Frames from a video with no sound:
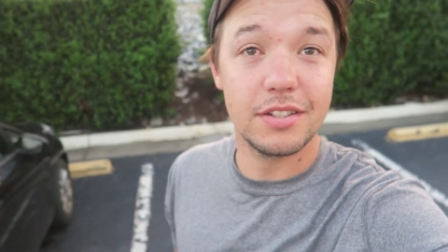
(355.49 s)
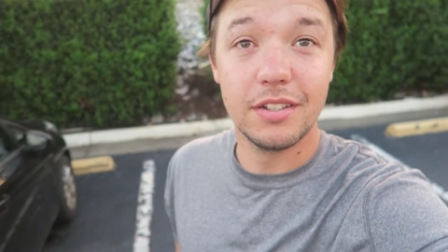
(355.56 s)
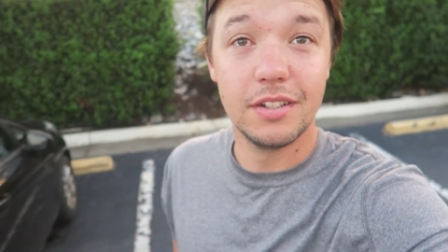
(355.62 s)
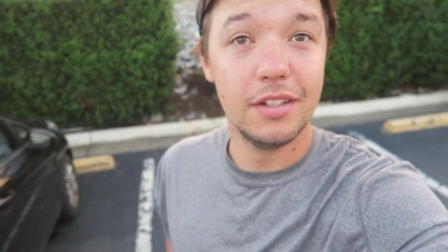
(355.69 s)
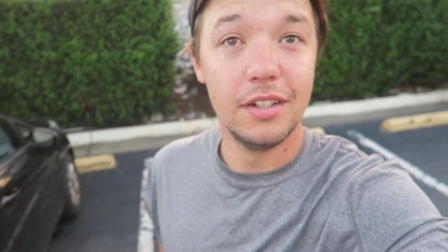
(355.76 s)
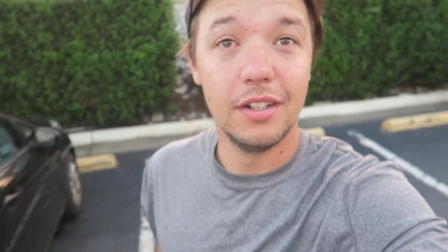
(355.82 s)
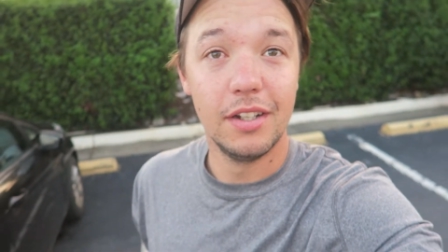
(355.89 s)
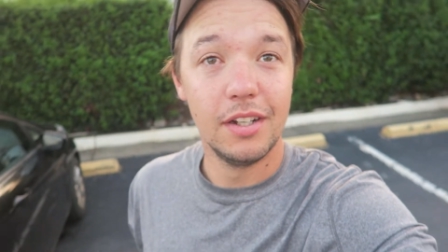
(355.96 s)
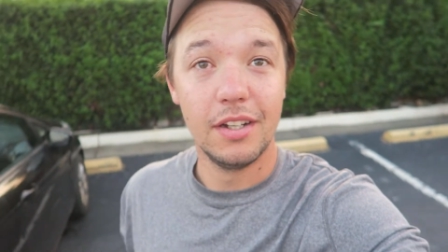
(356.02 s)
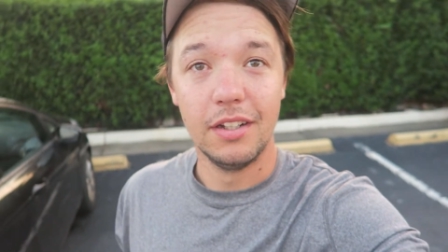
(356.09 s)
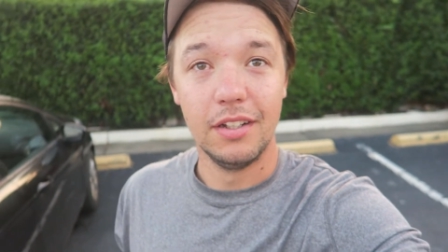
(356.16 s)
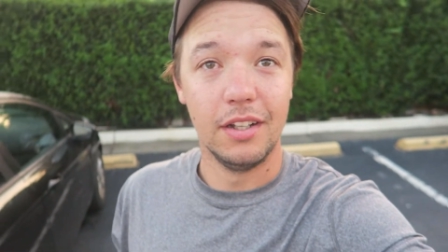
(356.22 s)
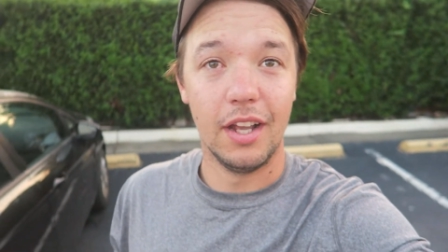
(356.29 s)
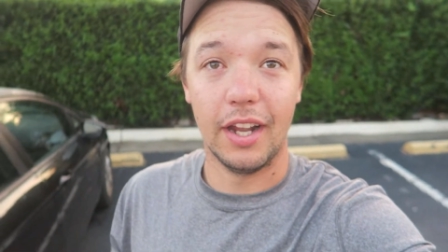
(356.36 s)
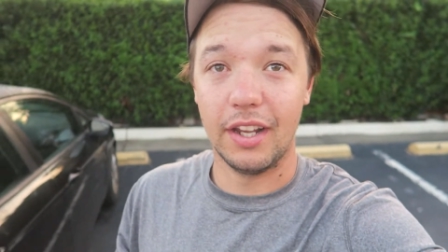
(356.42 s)

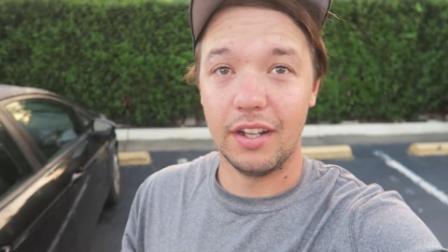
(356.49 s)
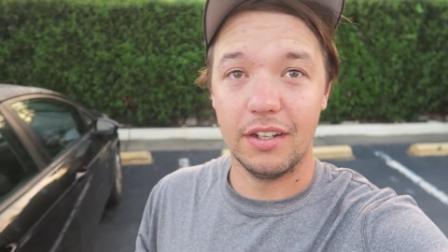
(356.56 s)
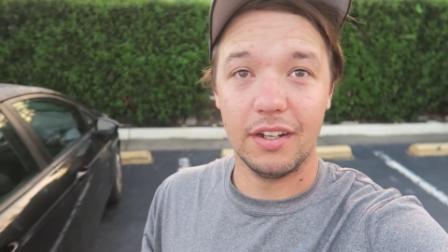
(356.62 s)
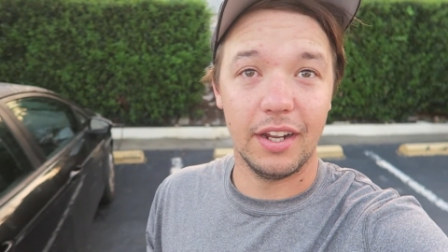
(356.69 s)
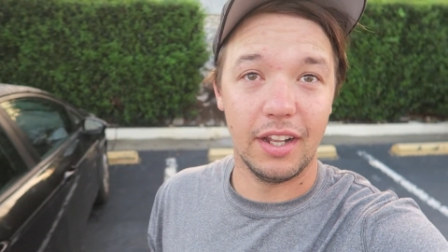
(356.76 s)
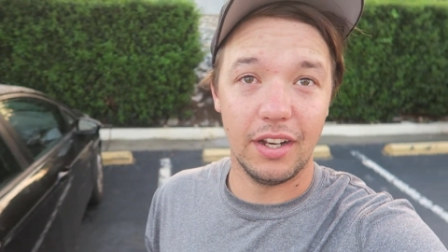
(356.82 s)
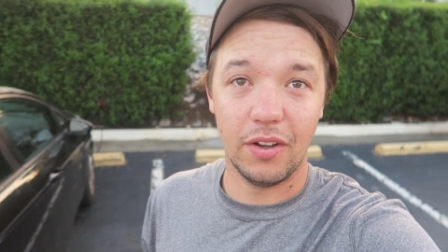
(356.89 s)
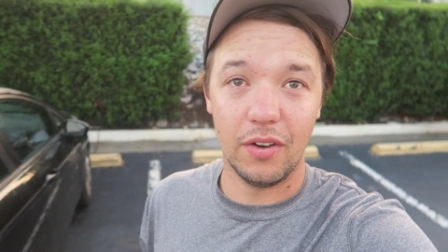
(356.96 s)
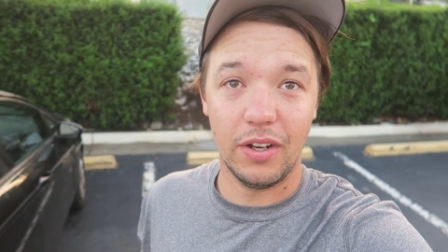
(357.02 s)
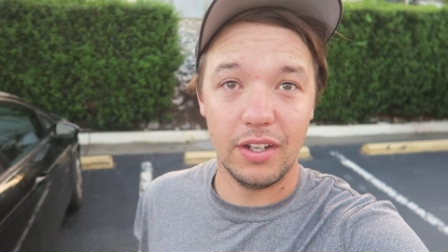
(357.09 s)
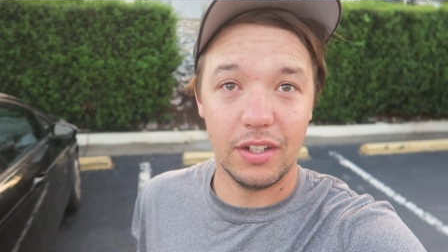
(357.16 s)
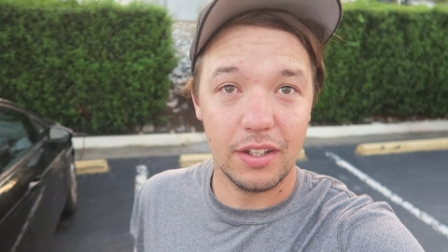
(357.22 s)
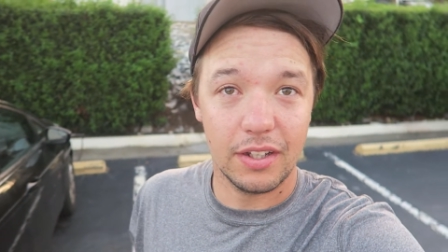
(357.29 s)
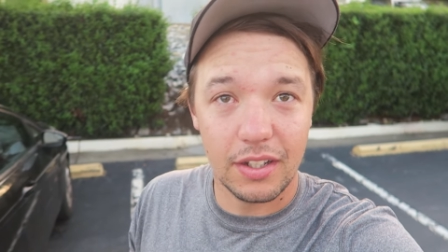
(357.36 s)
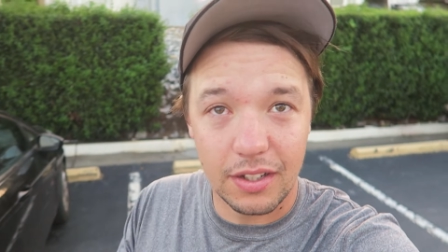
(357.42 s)
I get no
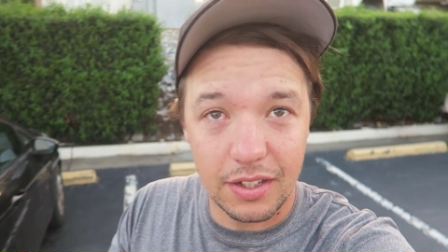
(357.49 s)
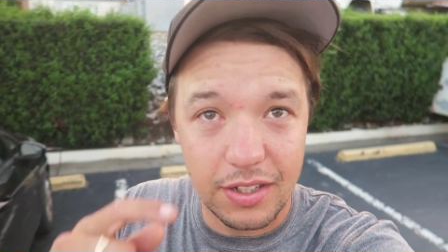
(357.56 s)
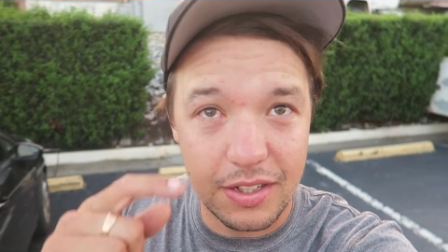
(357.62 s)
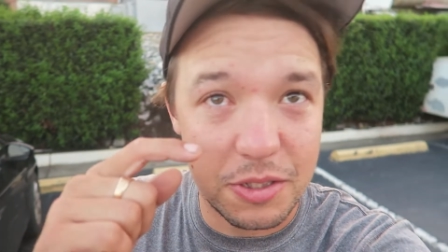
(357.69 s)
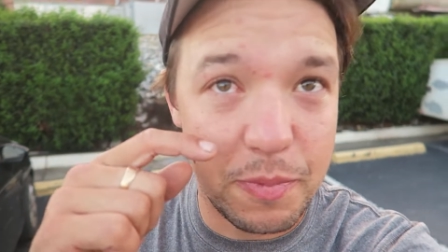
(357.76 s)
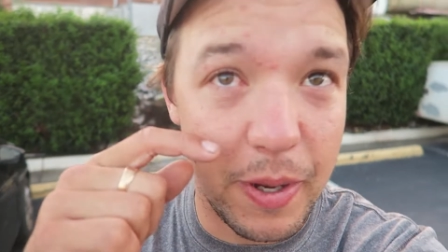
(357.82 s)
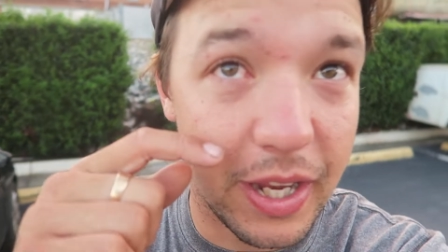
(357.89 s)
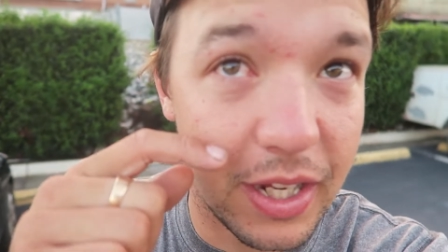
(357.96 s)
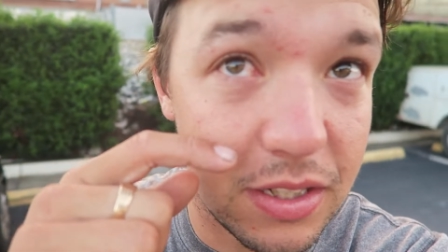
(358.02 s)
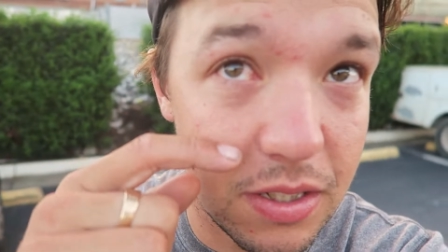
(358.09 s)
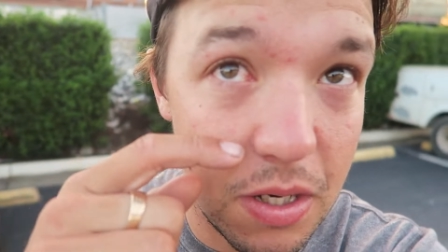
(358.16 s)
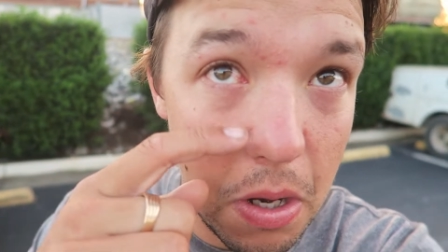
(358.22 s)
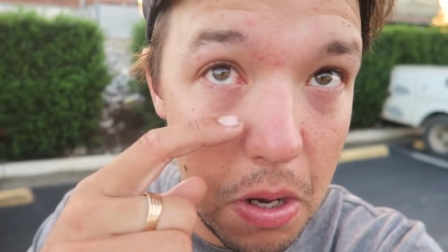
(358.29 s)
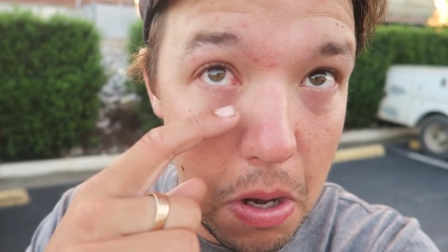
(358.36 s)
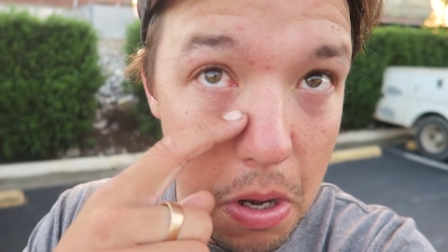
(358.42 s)
idea. Look at these bags.
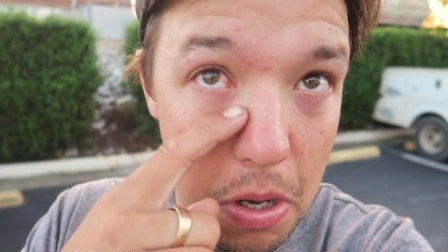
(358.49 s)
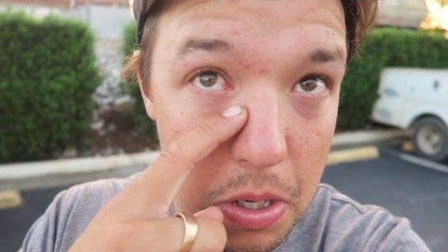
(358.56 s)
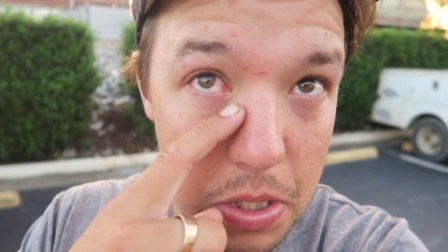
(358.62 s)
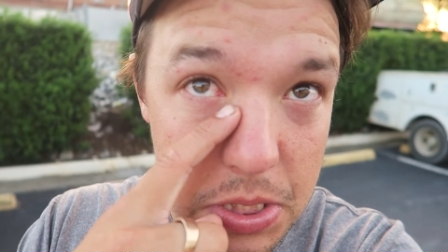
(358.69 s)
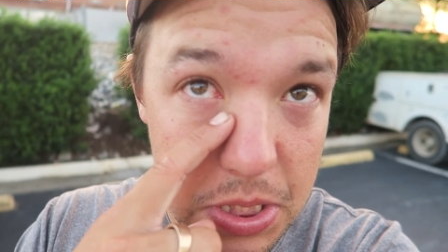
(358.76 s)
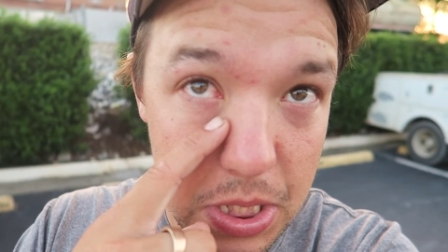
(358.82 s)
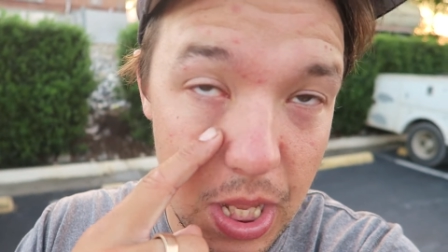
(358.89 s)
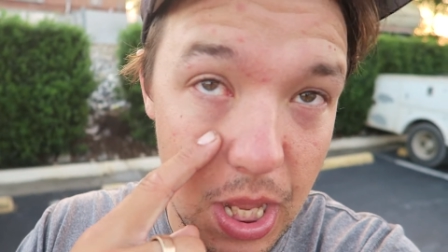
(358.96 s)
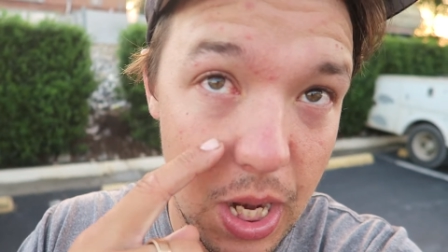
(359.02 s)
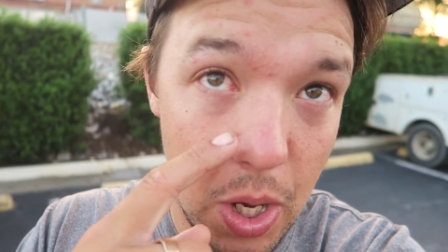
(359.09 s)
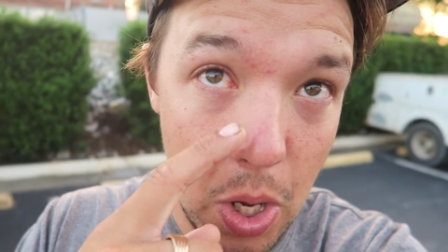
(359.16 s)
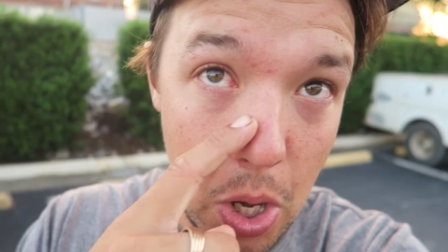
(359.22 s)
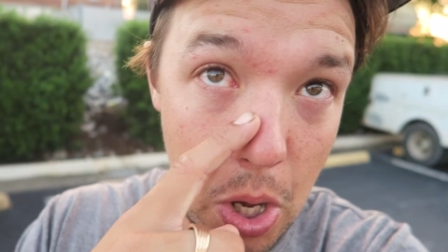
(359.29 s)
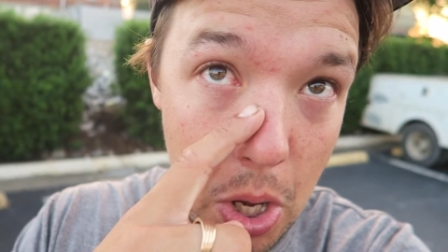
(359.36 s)
See that?